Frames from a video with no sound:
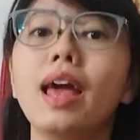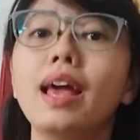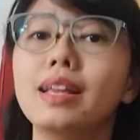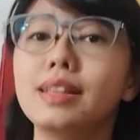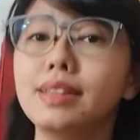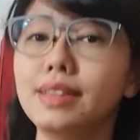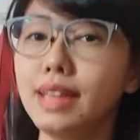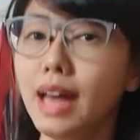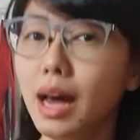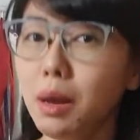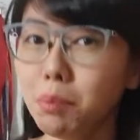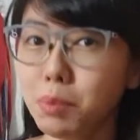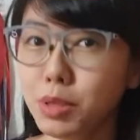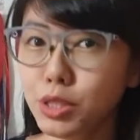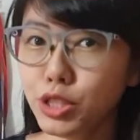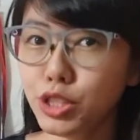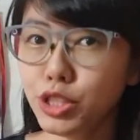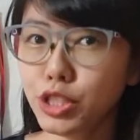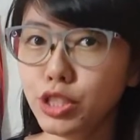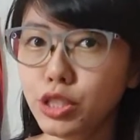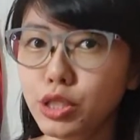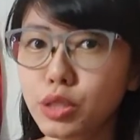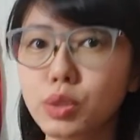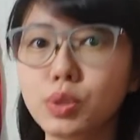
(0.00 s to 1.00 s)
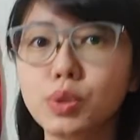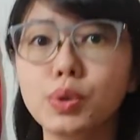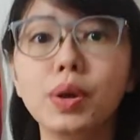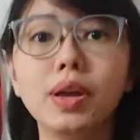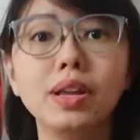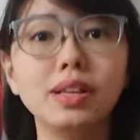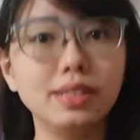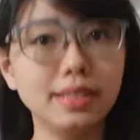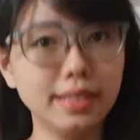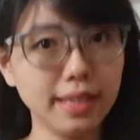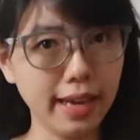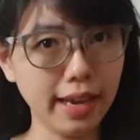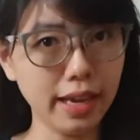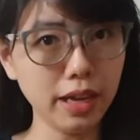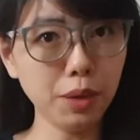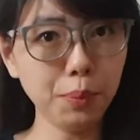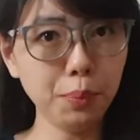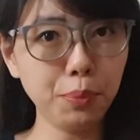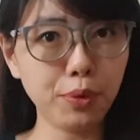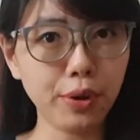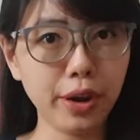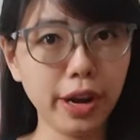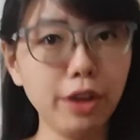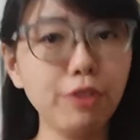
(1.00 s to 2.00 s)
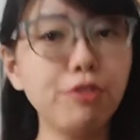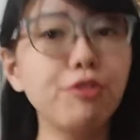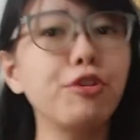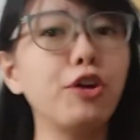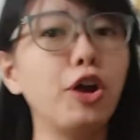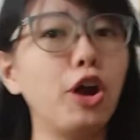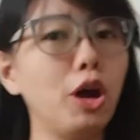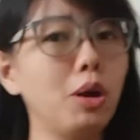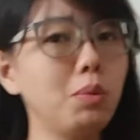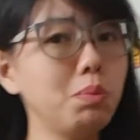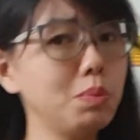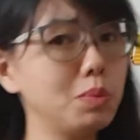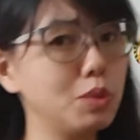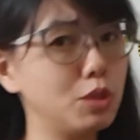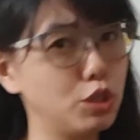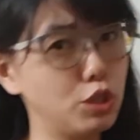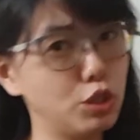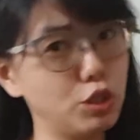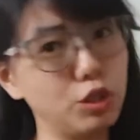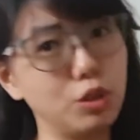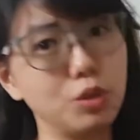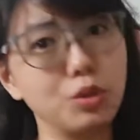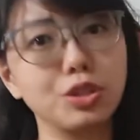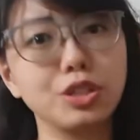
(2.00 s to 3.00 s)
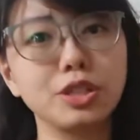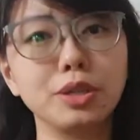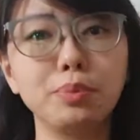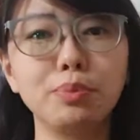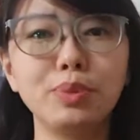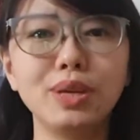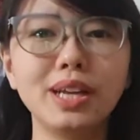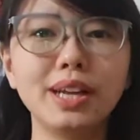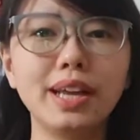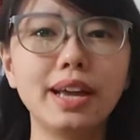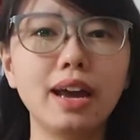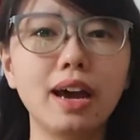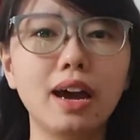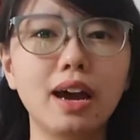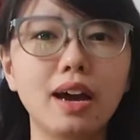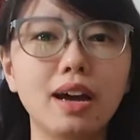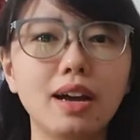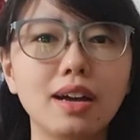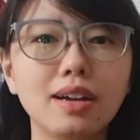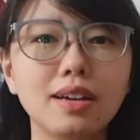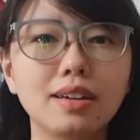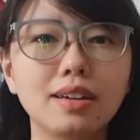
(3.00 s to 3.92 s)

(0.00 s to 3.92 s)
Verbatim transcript: Number two, take a break from social media.